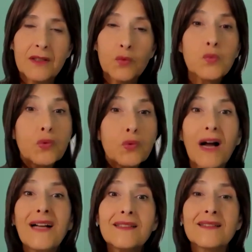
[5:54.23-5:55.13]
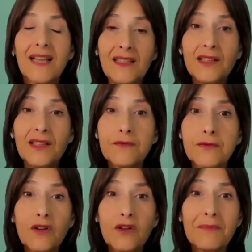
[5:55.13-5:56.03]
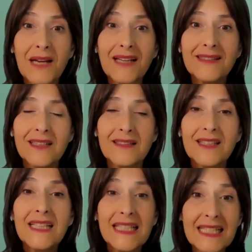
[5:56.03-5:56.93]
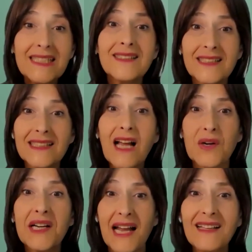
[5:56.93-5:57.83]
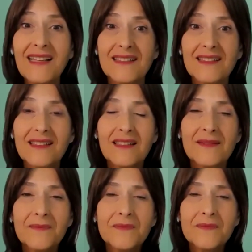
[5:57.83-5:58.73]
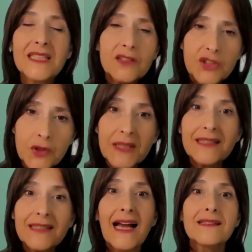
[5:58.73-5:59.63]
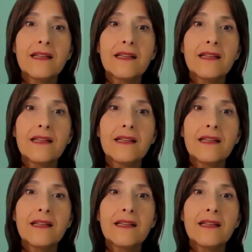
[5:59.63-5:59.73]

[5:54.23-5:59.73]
We want a year full of blessings. It is in our hand during that